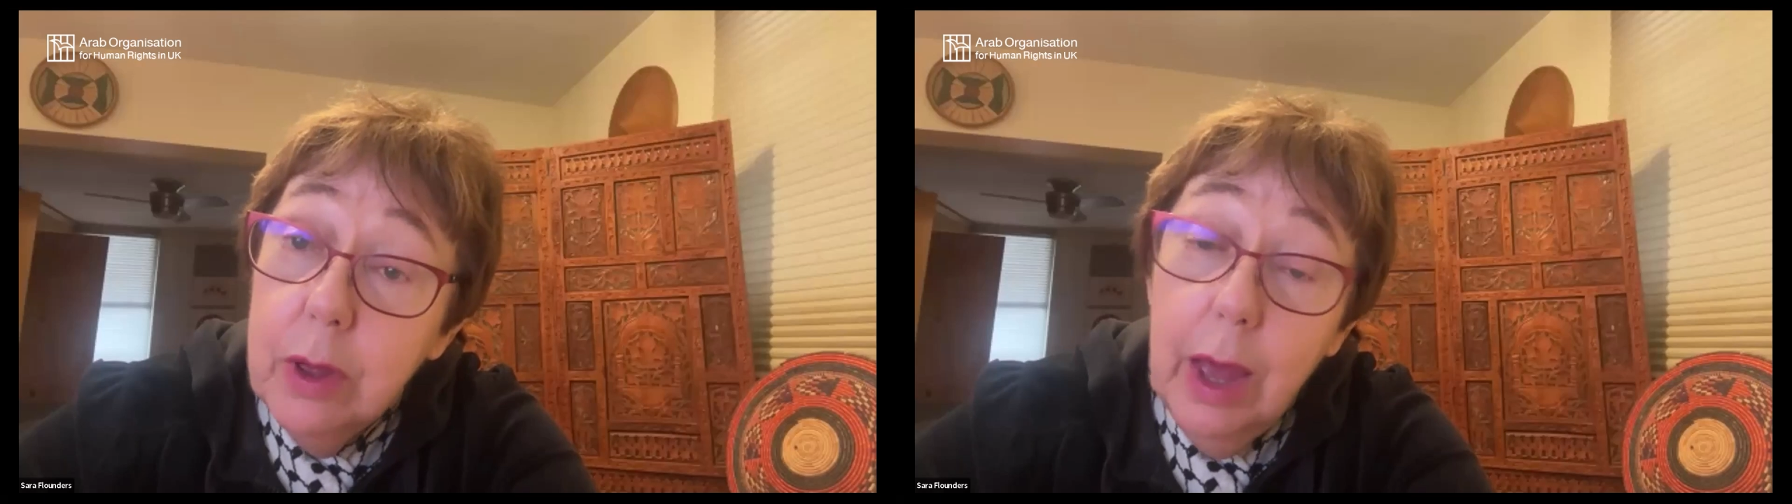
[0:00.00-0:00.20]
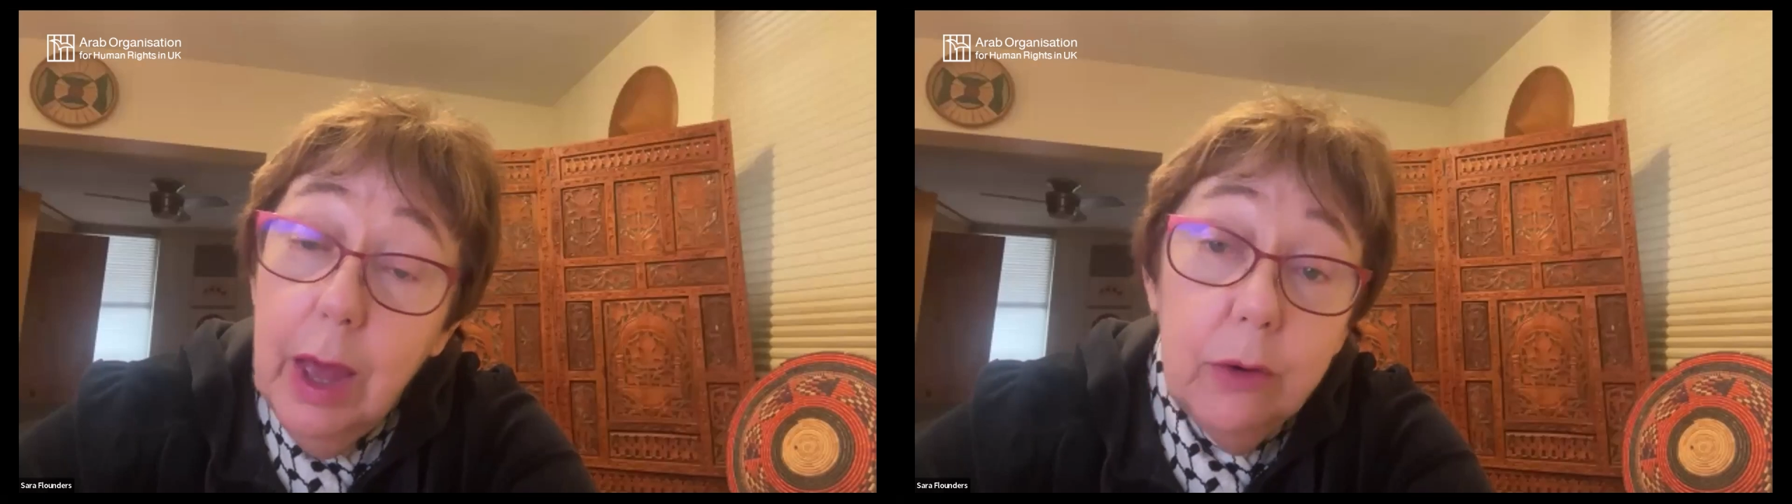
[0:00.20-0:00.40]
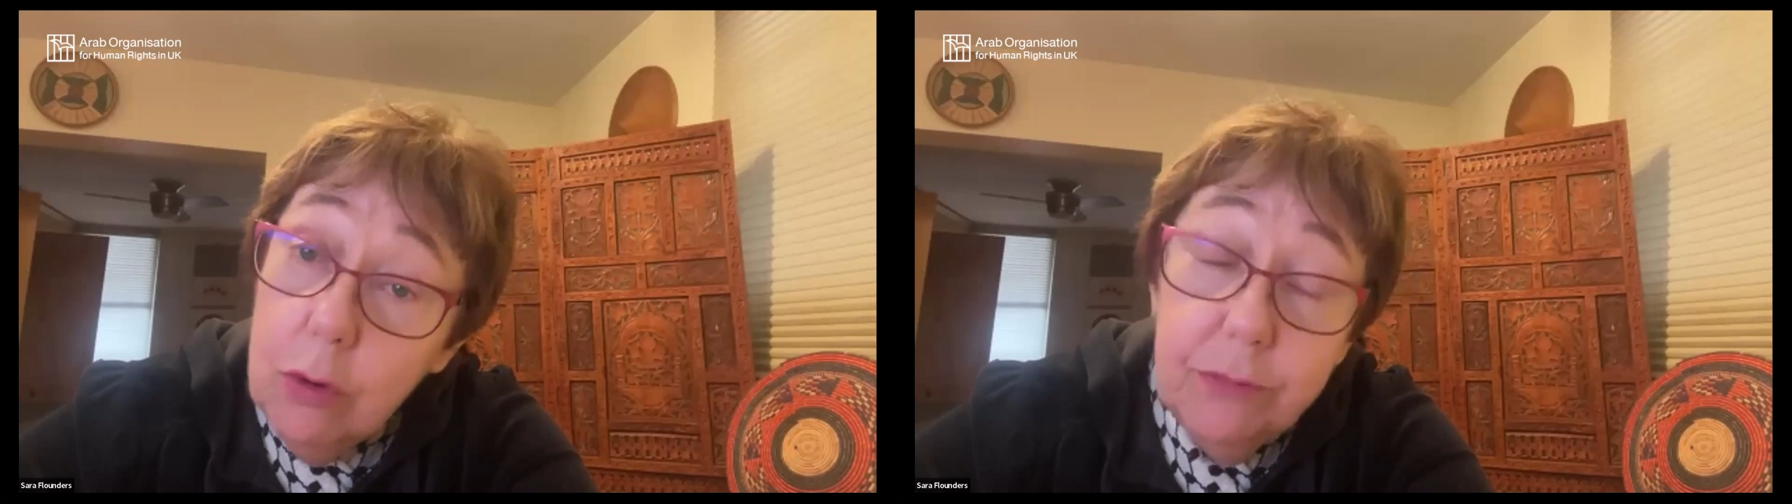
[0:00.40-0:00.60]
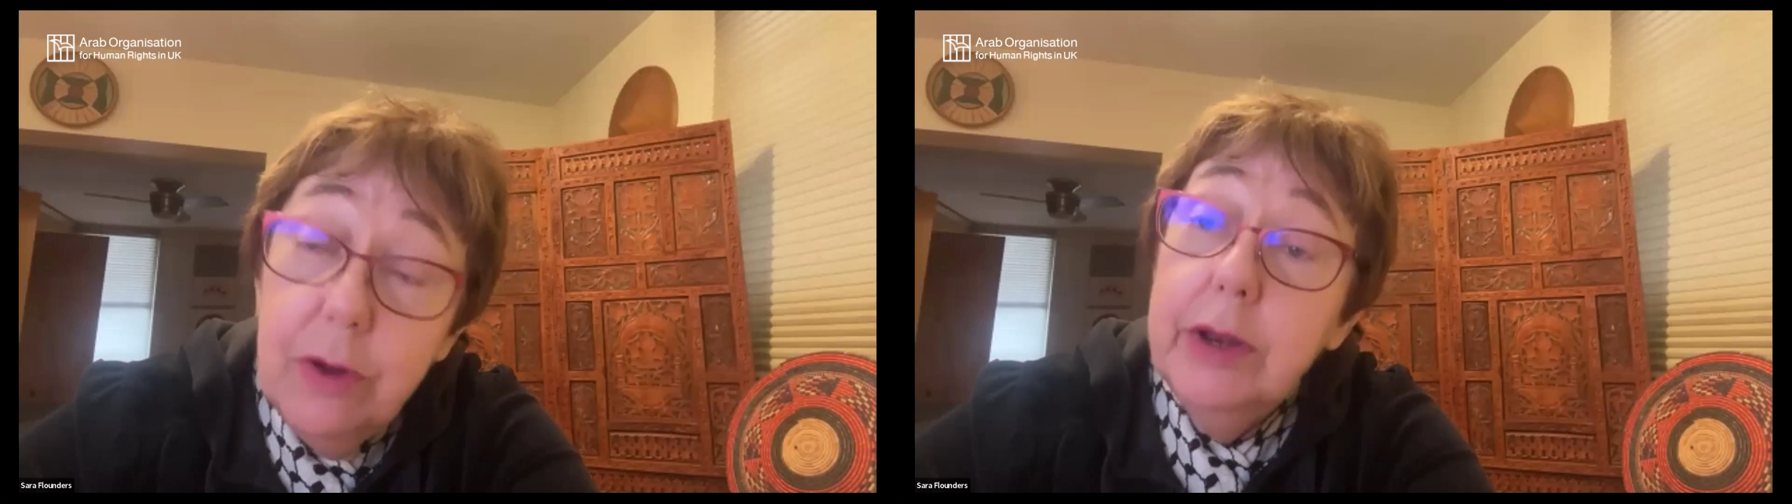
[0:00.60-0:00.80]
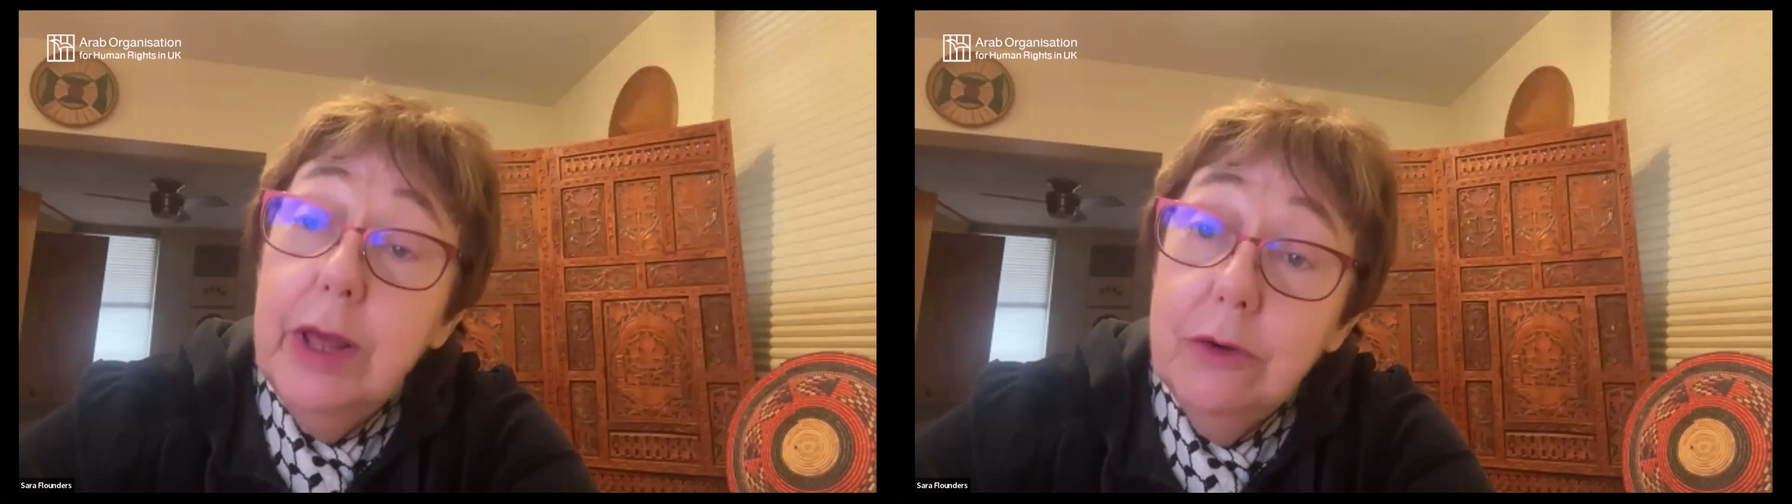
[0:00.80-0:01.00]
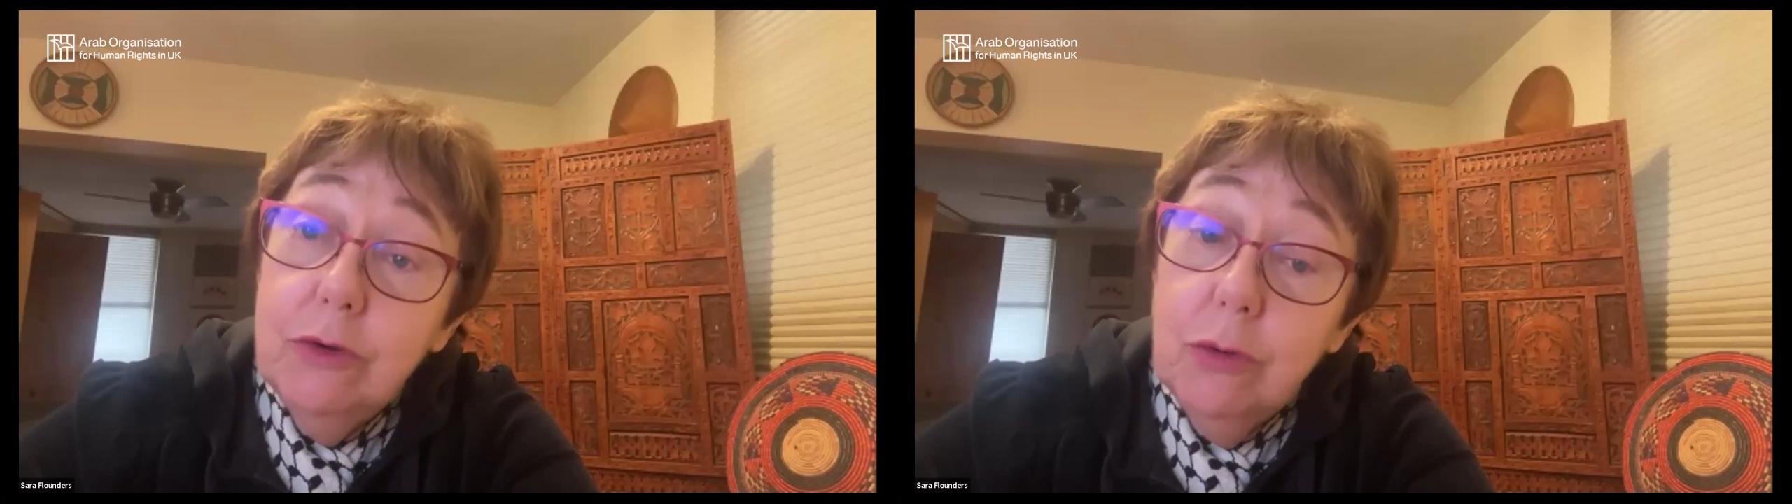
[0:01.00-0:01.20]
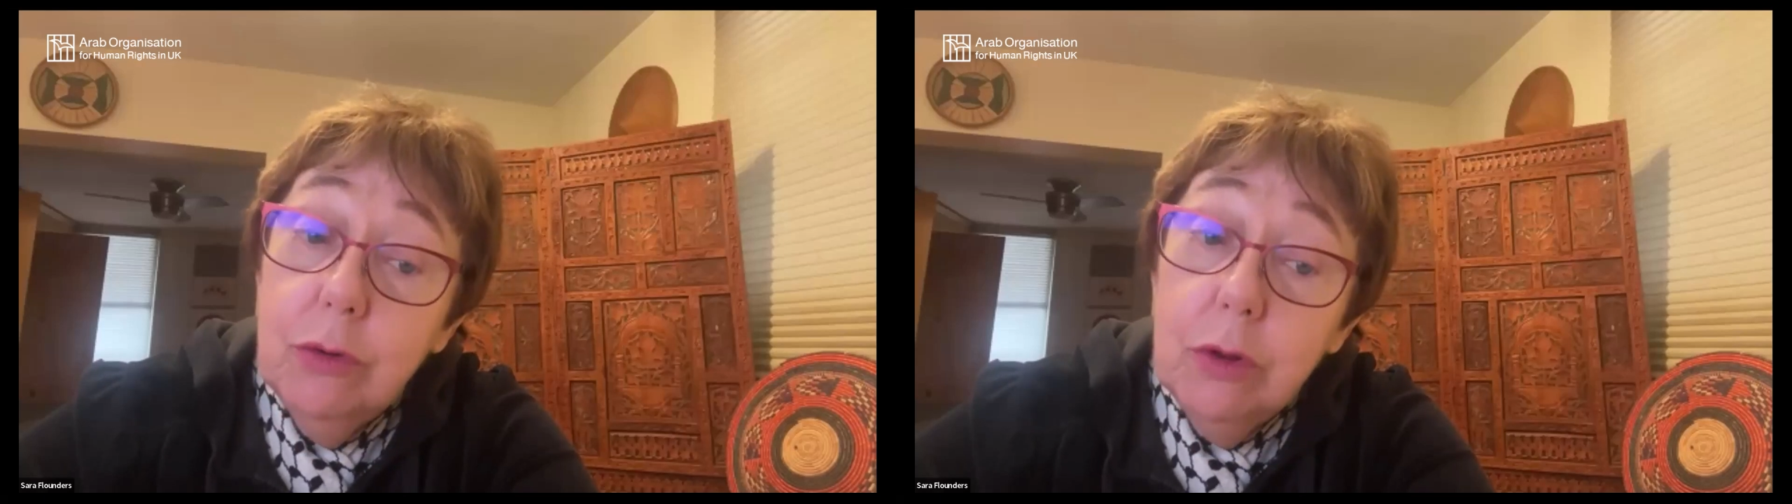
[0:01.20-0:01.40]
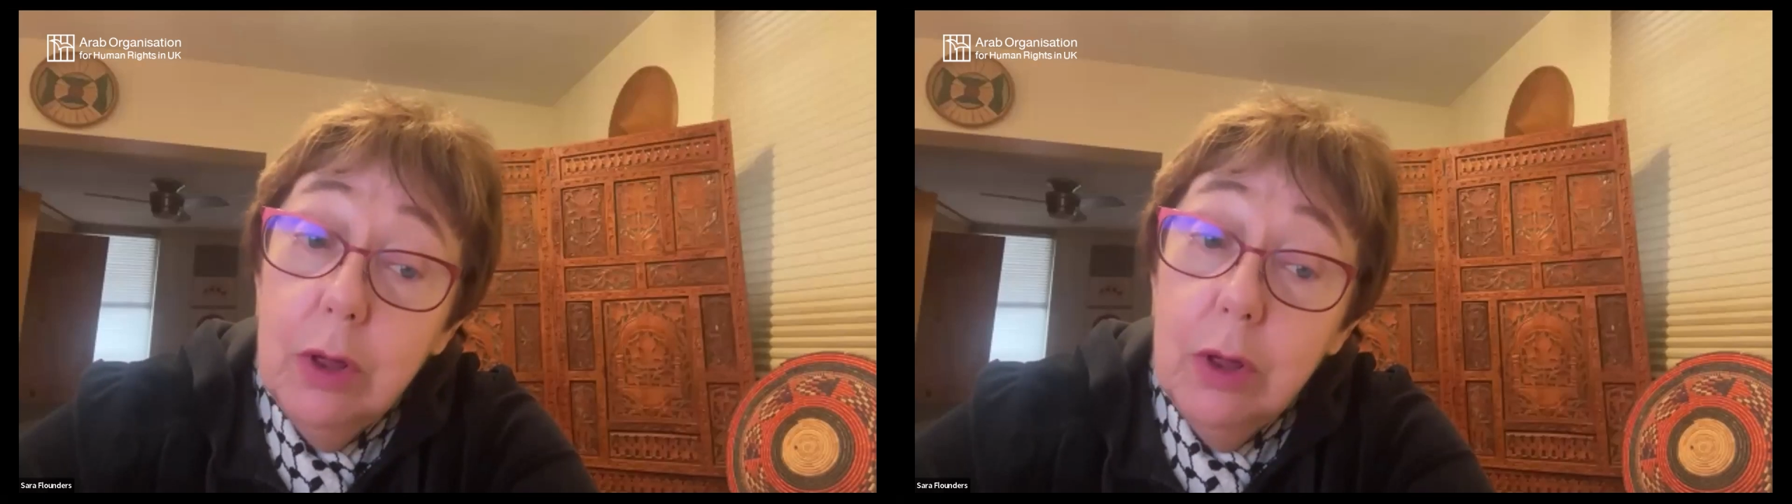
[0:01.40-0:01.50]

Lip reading: and all financial